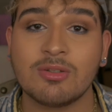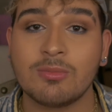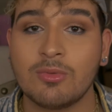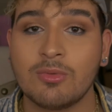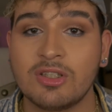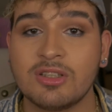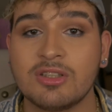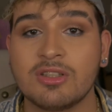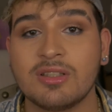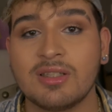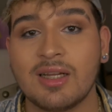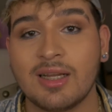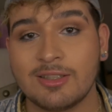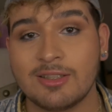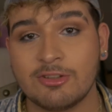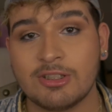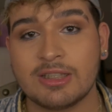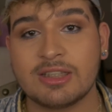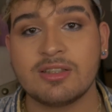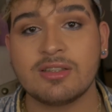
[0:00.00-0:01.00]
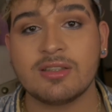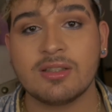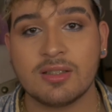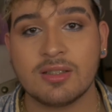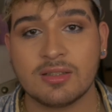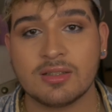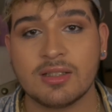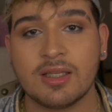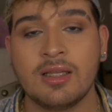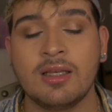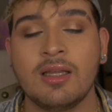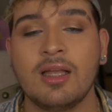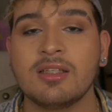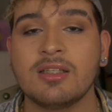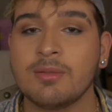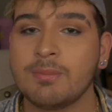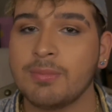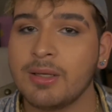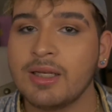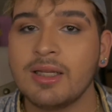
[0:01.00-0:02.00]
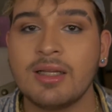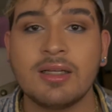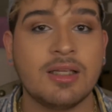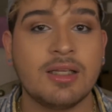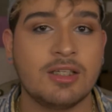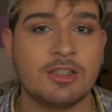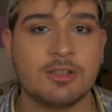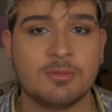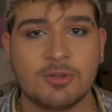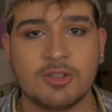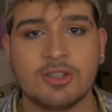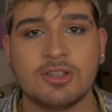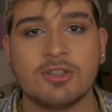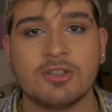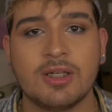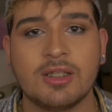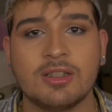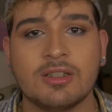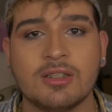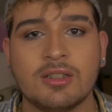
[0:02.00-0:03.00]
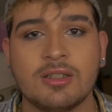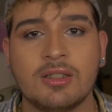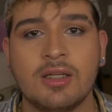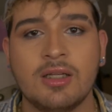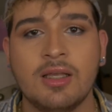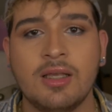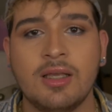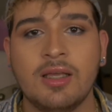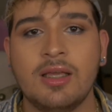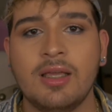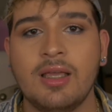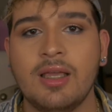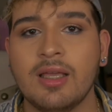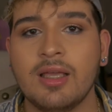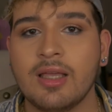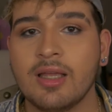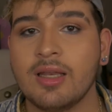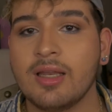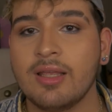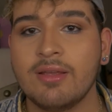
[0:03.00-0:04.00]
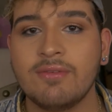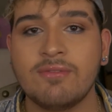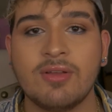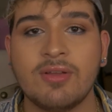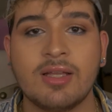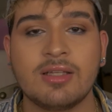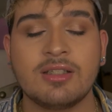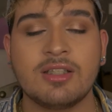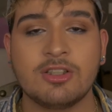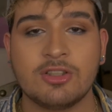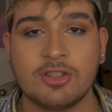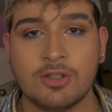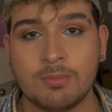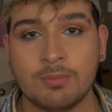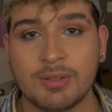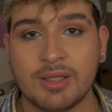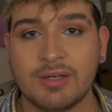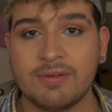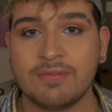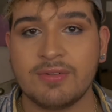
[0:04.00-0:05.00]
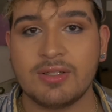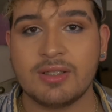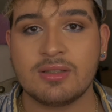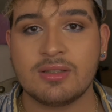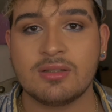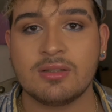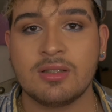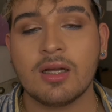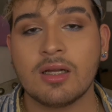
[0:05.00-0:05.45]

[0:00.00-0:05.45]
moisture and hydration to the skin, and depending on each moisturizer, it can give additional benefits.